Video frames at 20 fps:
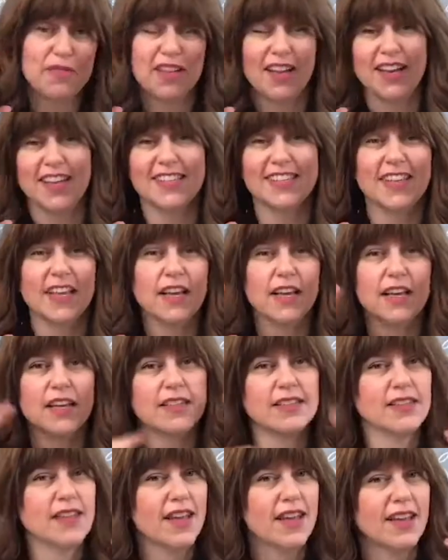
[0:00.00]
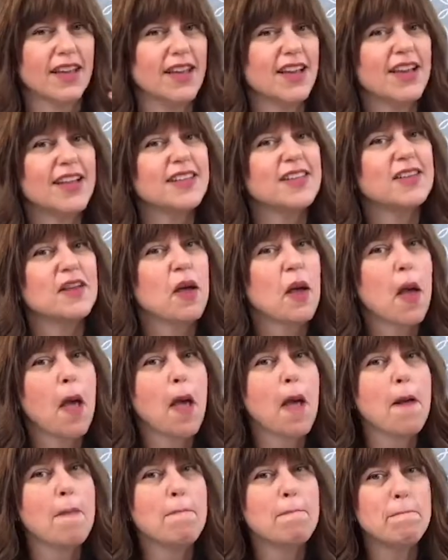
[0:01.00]
Looks so good. the website's going to
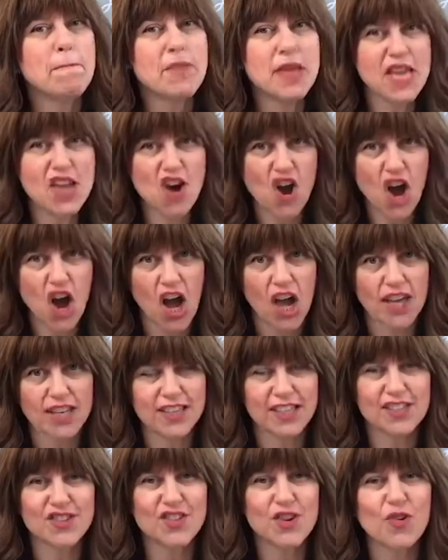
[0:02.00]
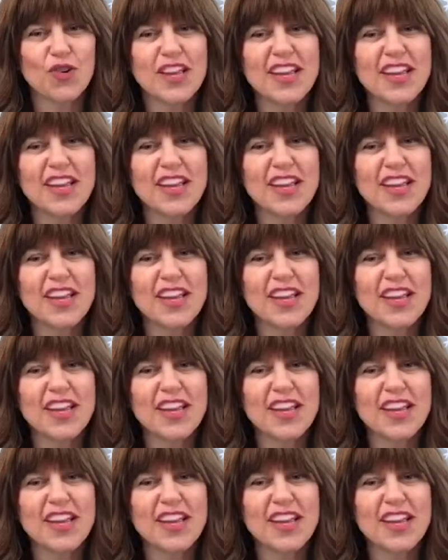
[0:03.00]
be hopping. beyond. Beyond.